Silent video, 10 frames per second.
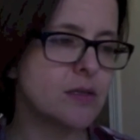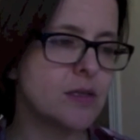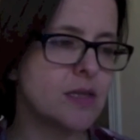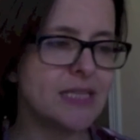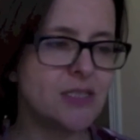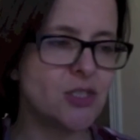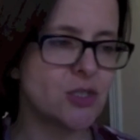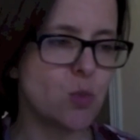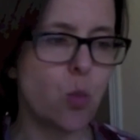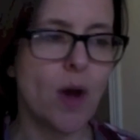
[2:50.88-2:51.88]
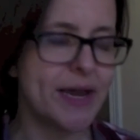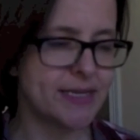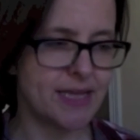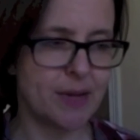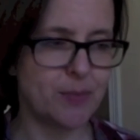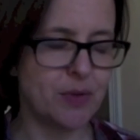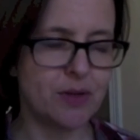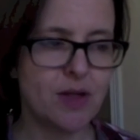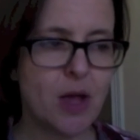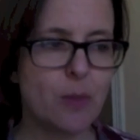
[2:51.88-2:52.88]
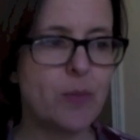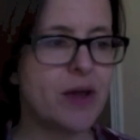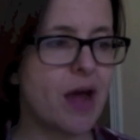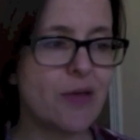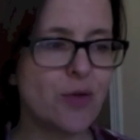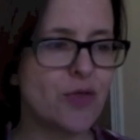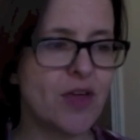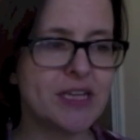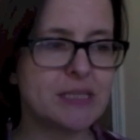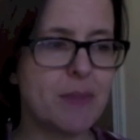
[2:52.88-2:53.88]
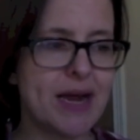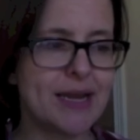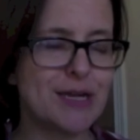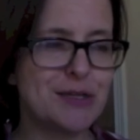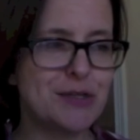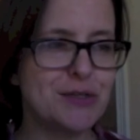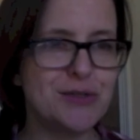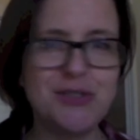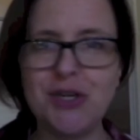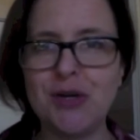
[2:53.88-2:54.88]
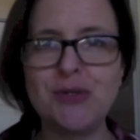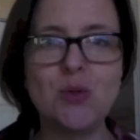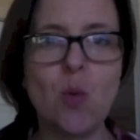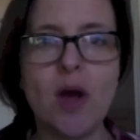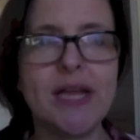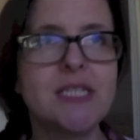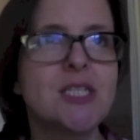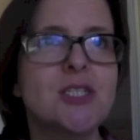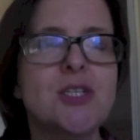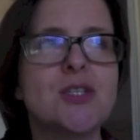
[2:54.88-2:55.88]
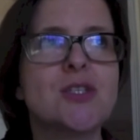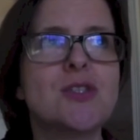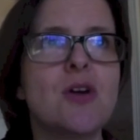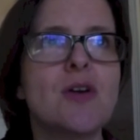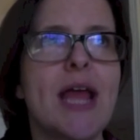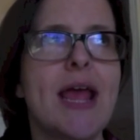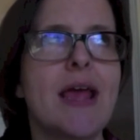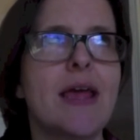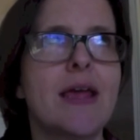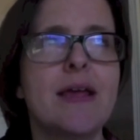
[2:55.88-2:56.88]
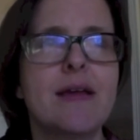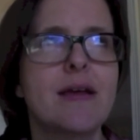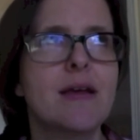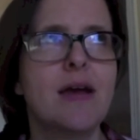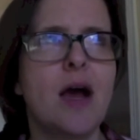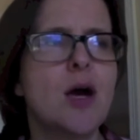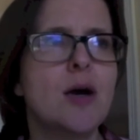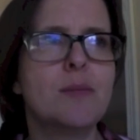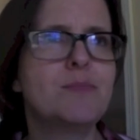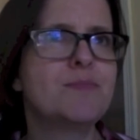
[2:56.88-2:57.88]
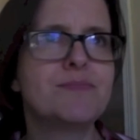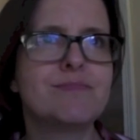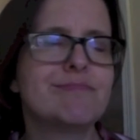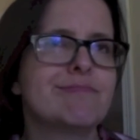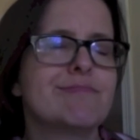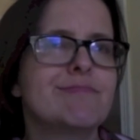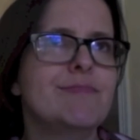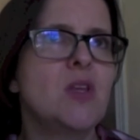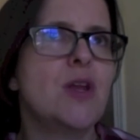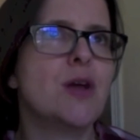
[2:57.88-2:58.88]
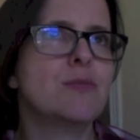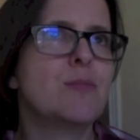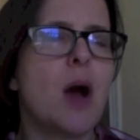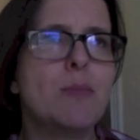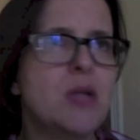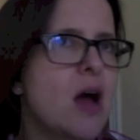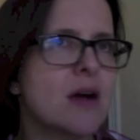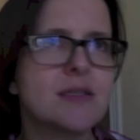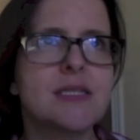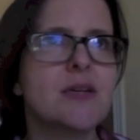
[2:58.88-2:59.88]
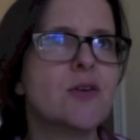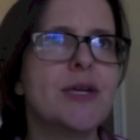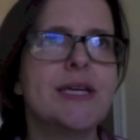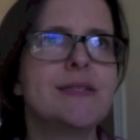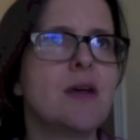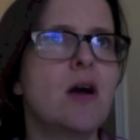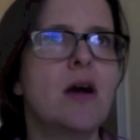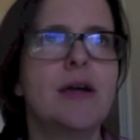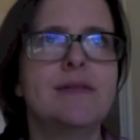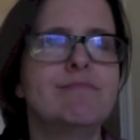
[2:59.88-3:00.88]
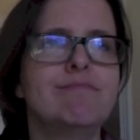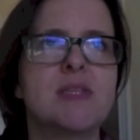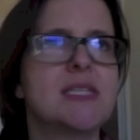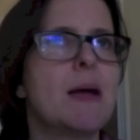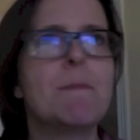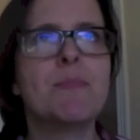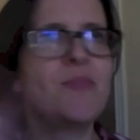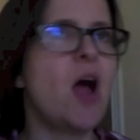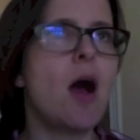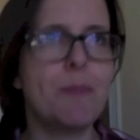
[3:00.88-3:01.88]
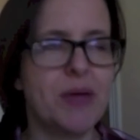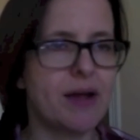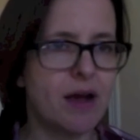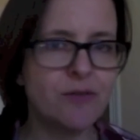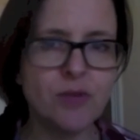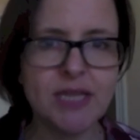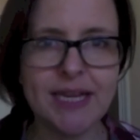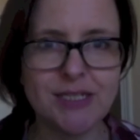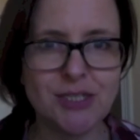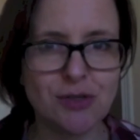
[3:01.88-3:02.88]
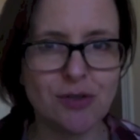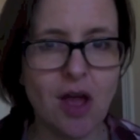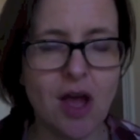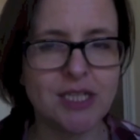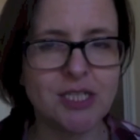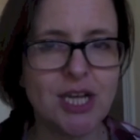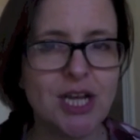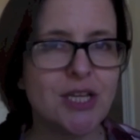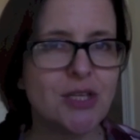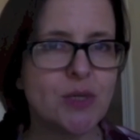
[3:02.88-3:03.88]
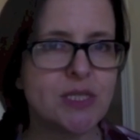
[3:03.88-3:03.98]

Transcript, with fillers: that's just one example, but other things might include, you know, you wanting to start a, a you know, a blog series on some topic unrelated to your launch, you can